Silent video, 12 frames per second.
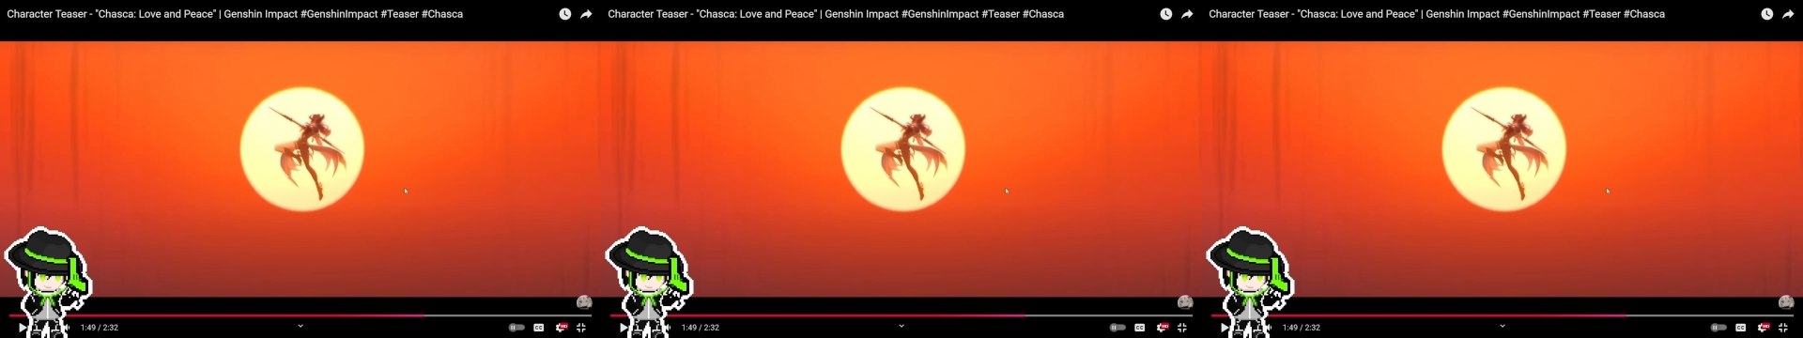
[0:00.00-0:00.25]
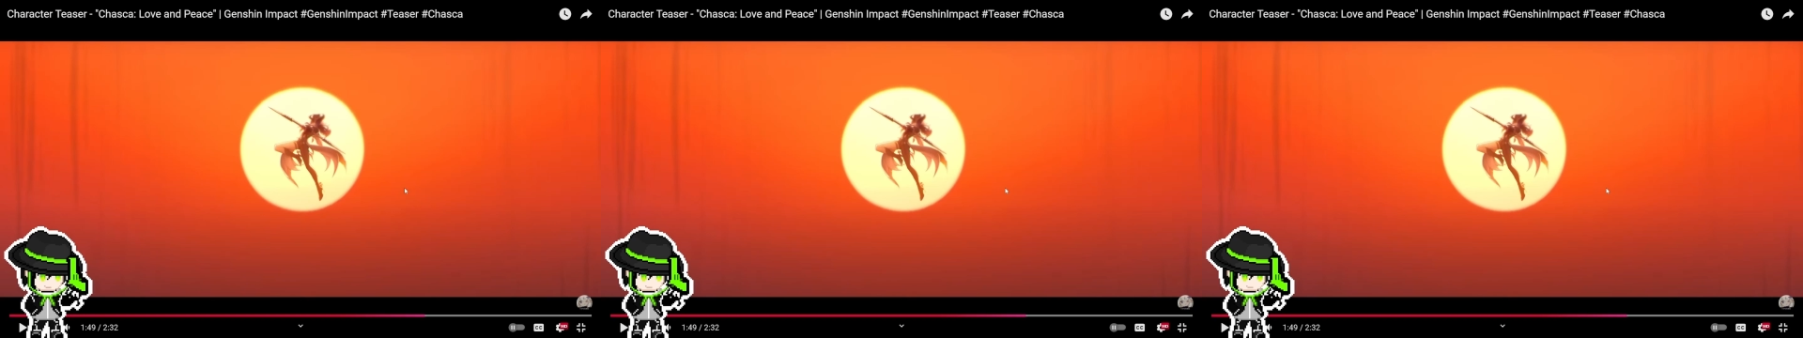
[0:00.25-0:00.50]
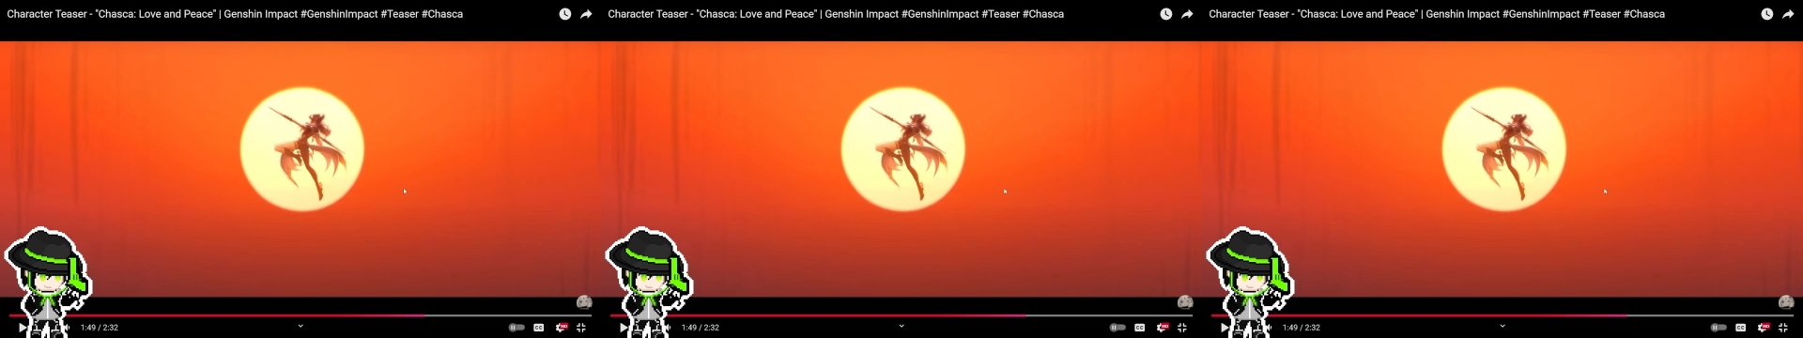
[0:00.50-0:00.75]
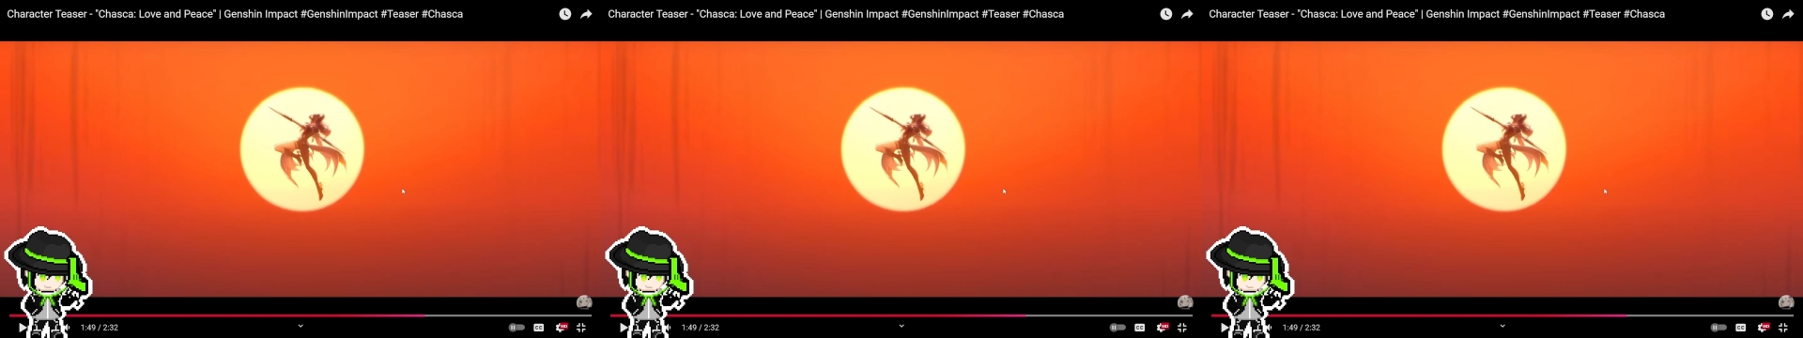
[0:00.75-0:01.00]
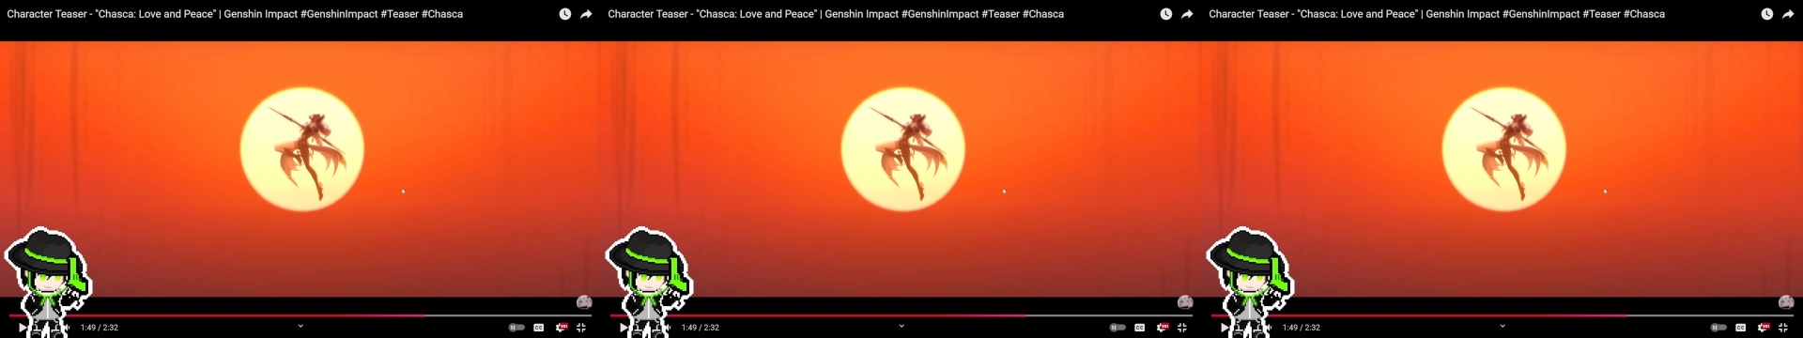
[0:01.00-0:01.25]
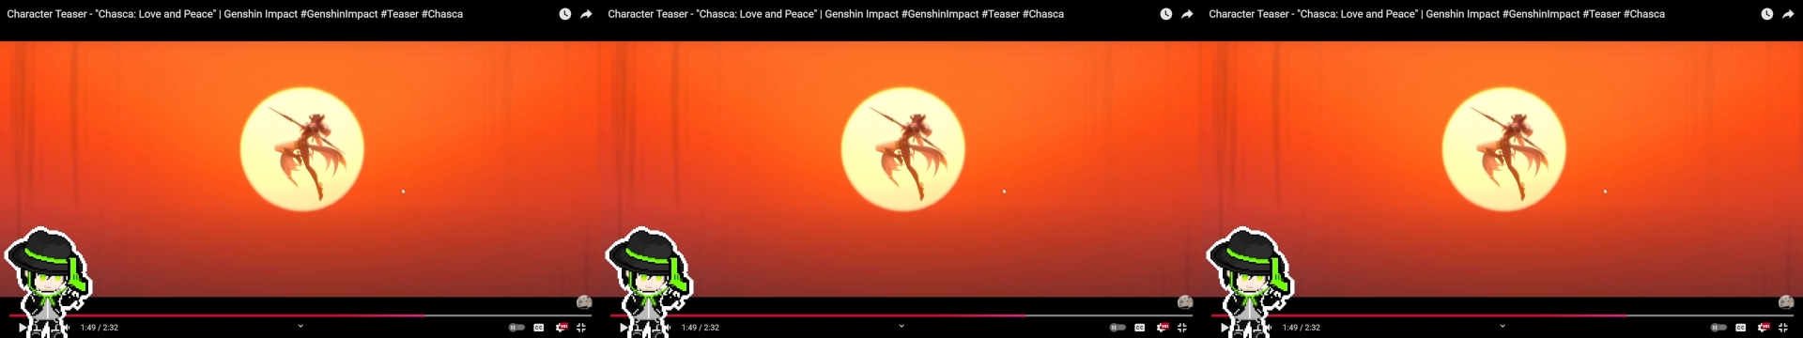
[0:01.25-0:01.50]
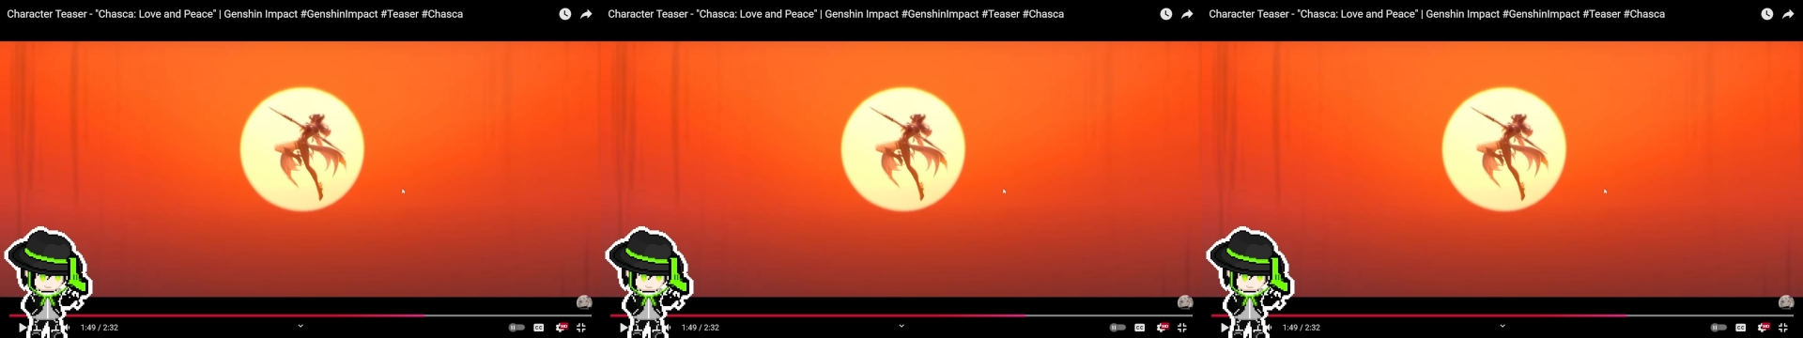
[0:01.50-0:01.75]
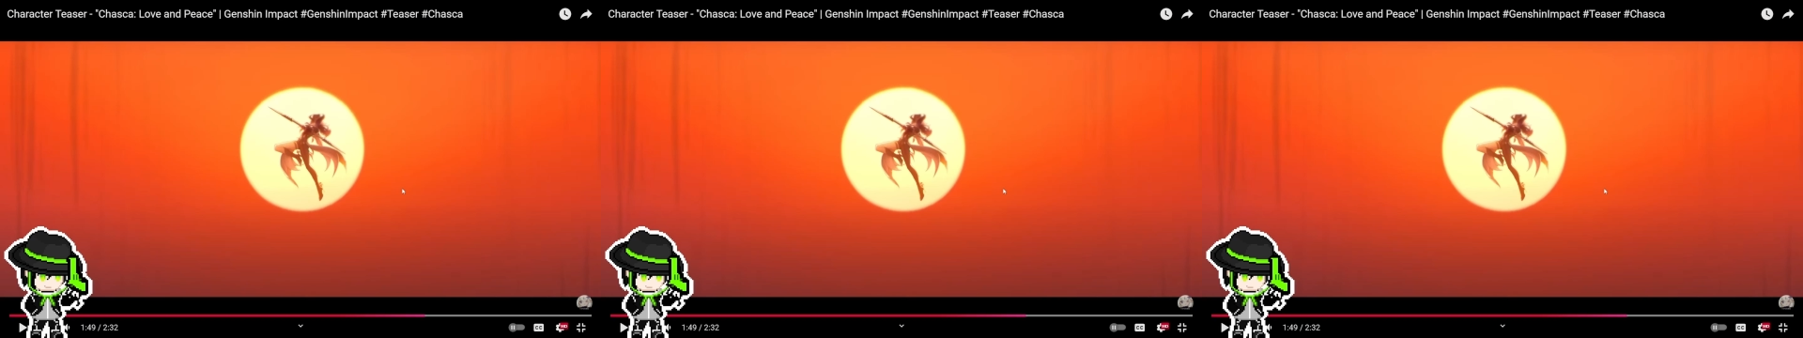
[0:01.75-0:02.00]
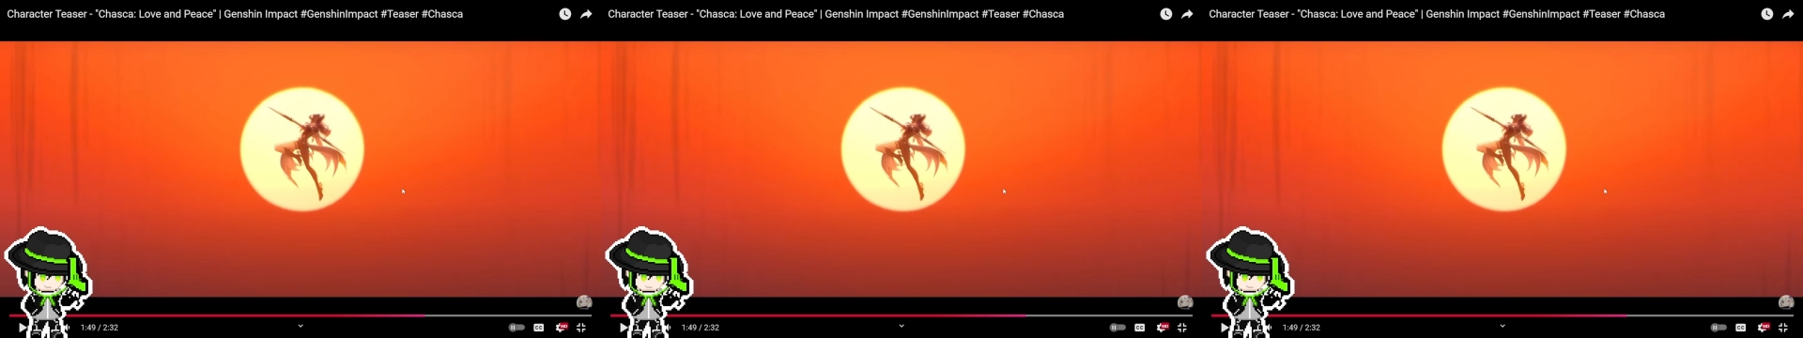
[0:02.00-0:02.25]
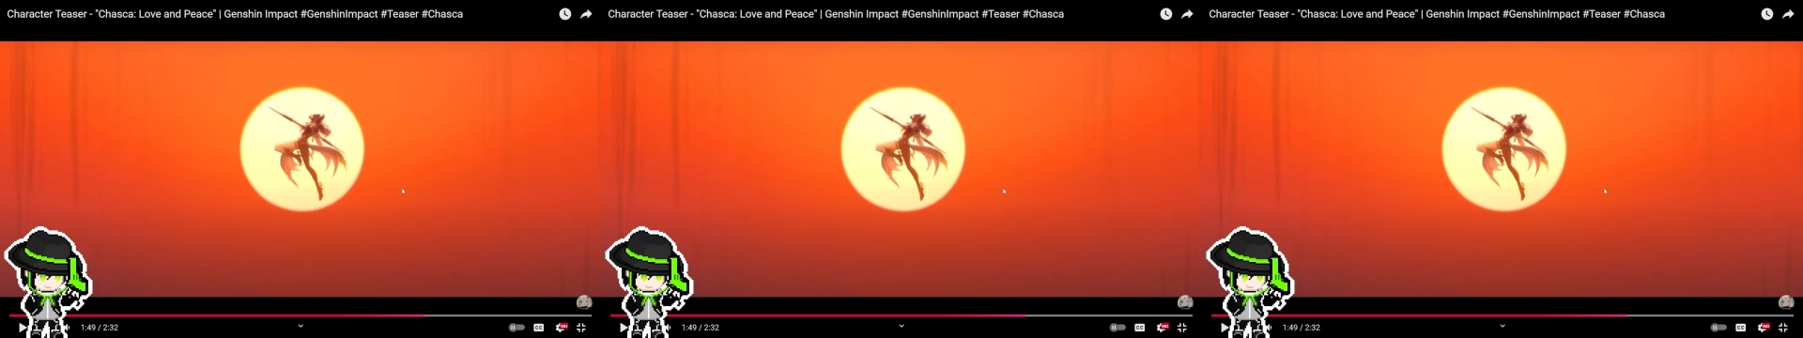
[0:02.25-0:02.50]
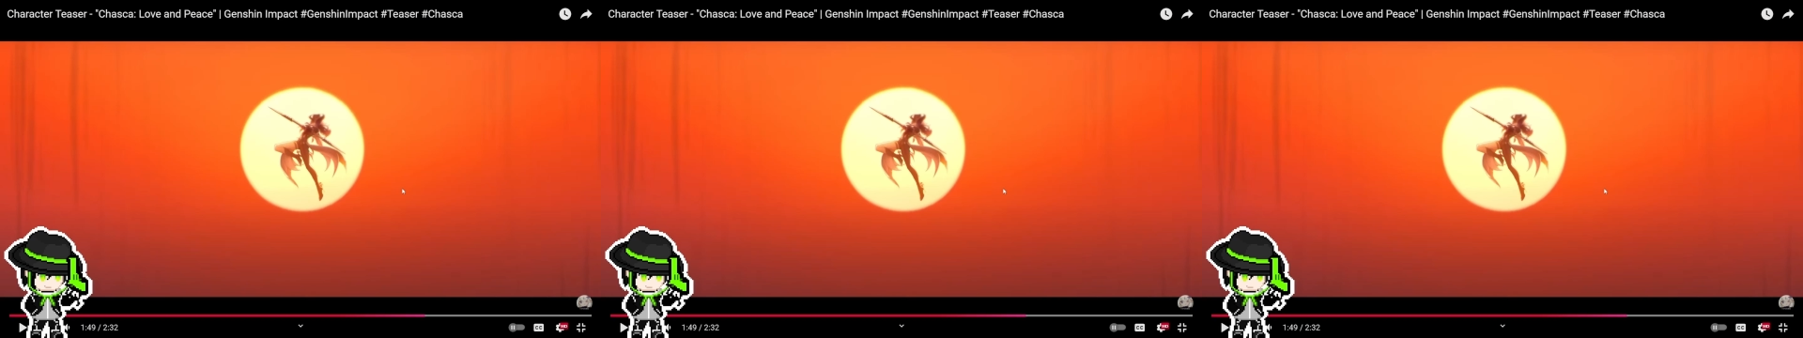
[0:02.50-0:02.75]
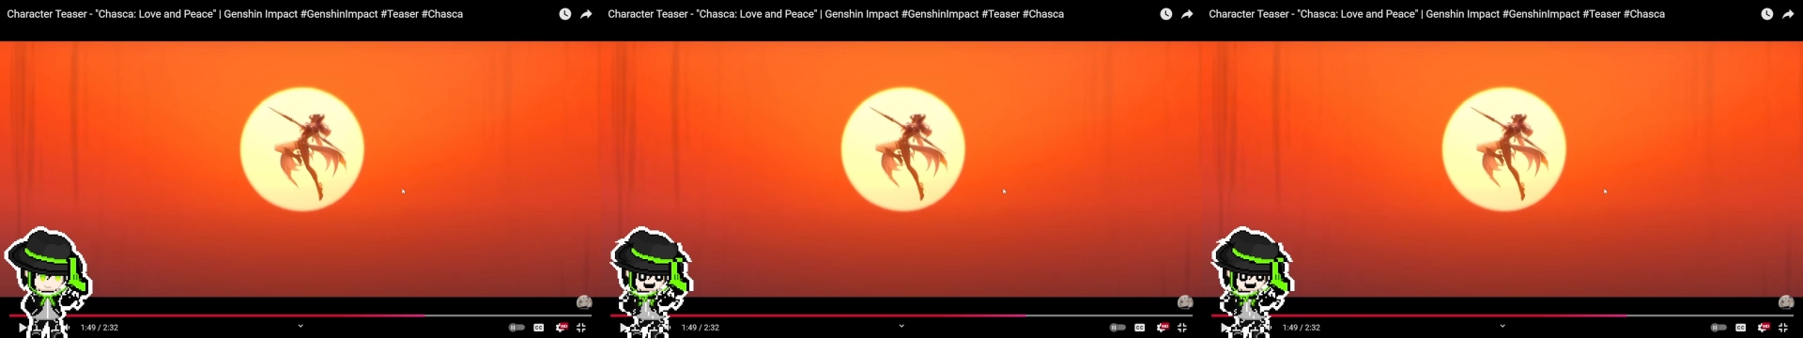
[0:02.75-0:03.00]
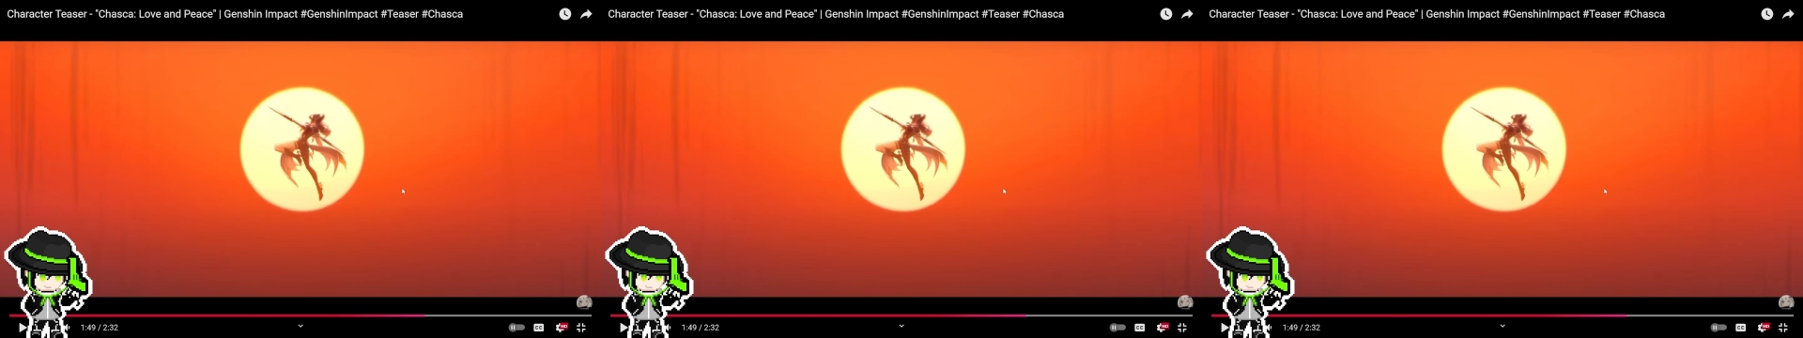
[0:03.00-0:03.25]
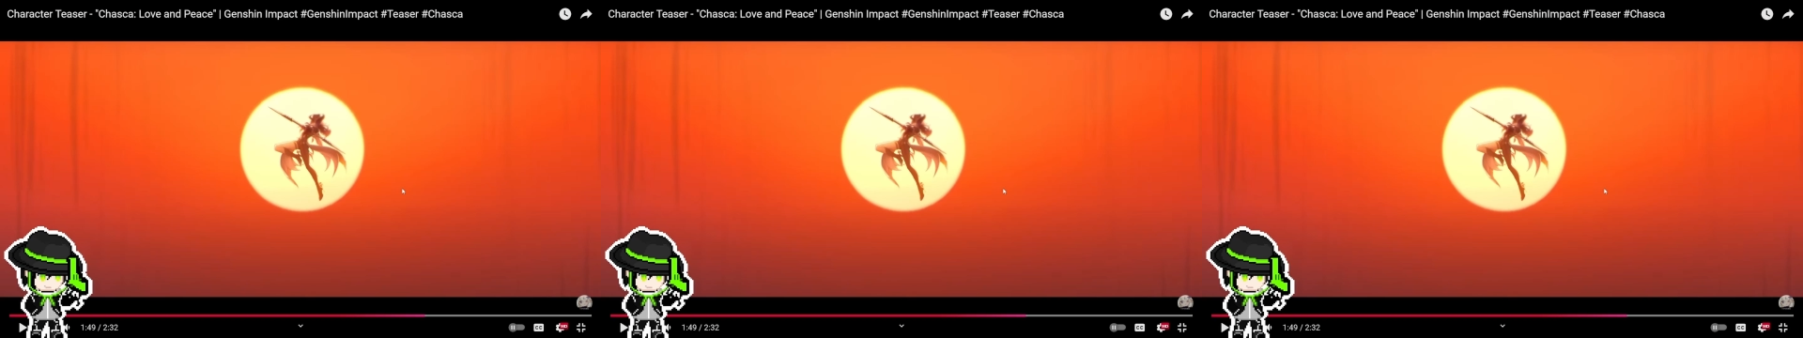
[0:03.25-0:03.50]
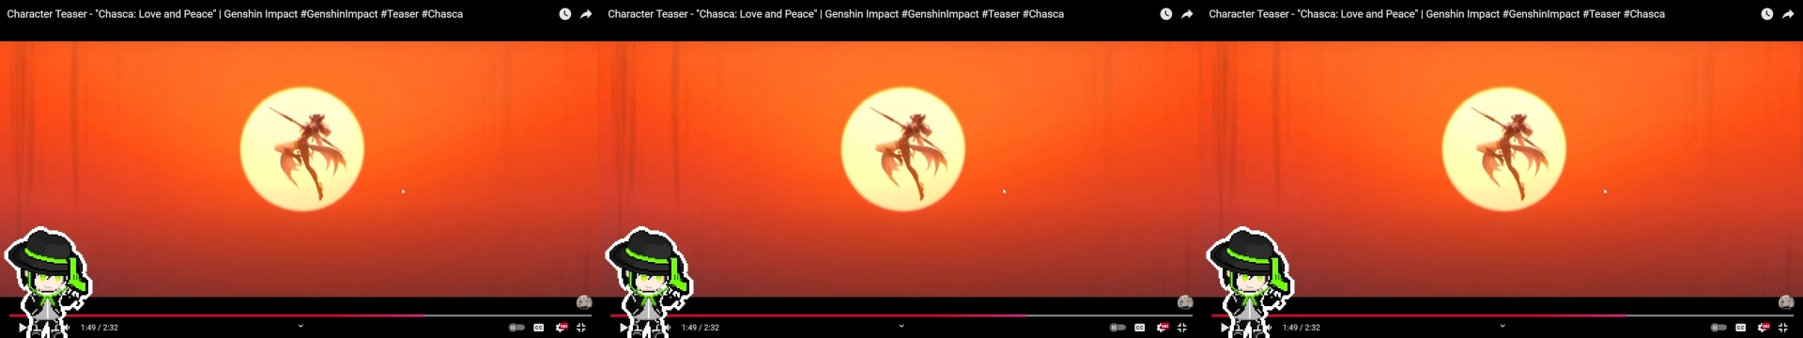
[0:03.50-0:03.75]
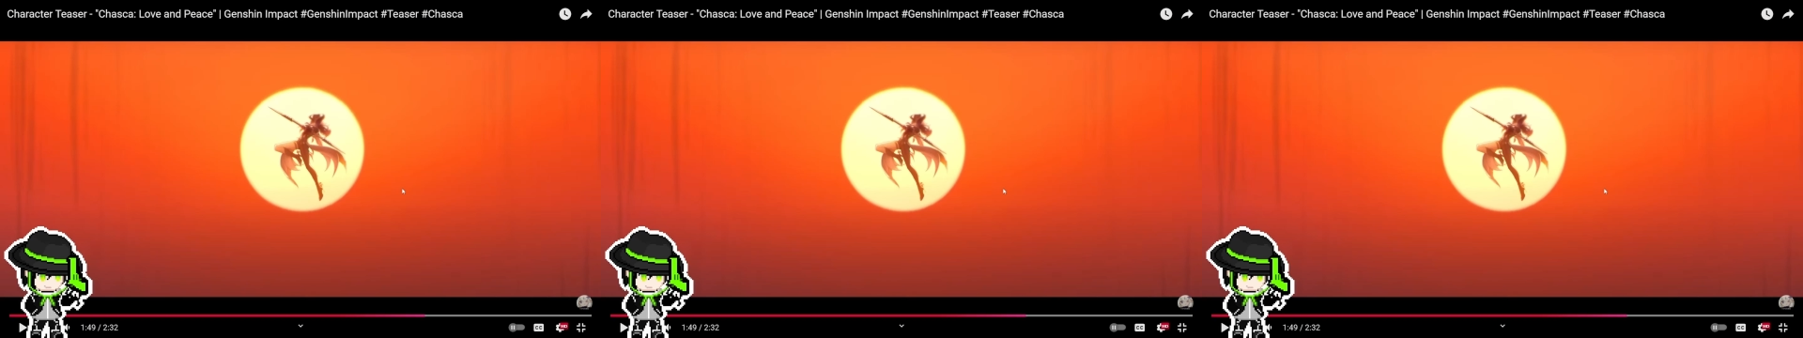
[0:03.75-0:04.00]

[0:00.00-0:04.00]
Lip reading: Nobody's mouth can be seen.